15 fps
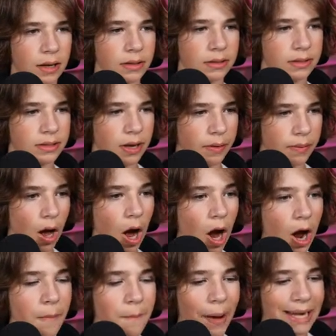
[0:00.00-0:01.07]
So, all
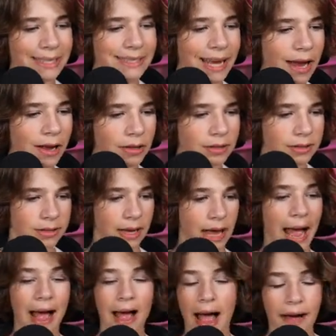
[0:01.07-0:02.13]
right, bye, Tails.
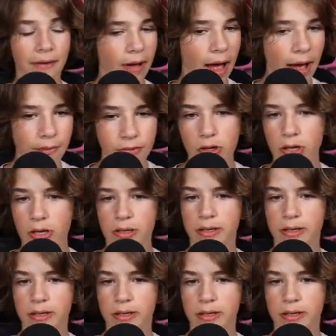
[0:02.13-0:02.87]
Ha have have a good